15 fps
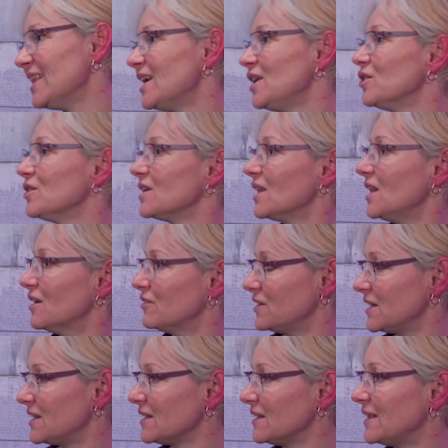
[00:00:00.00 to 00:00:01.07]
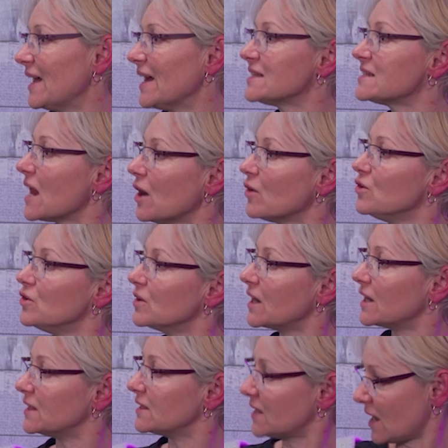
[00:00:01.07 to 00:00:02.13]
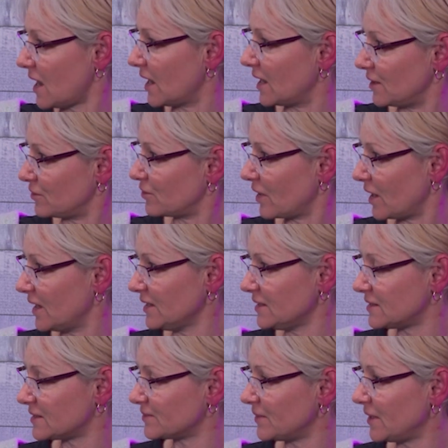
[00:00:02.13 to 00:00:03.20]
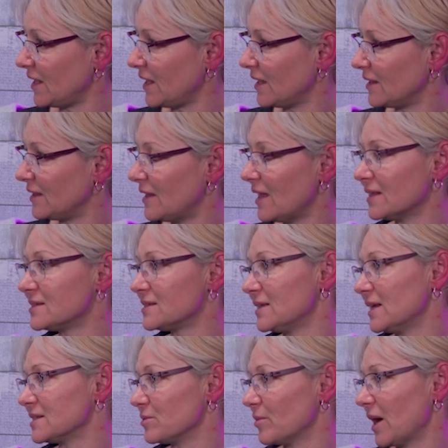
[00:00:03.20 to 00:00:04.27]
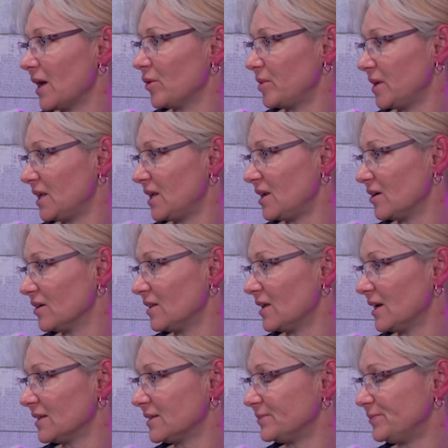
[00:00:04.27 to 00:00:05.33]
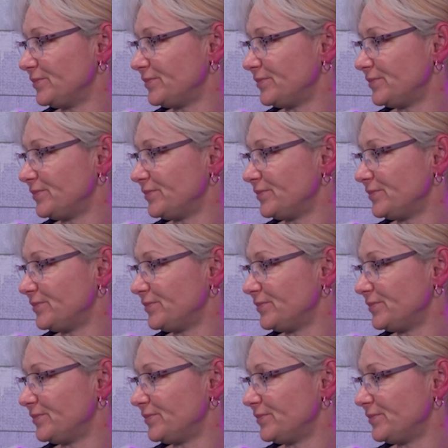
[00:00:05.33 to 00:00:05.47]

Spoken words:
And then you're gonna love it. That's how you get it done, right? That's my opinion on that.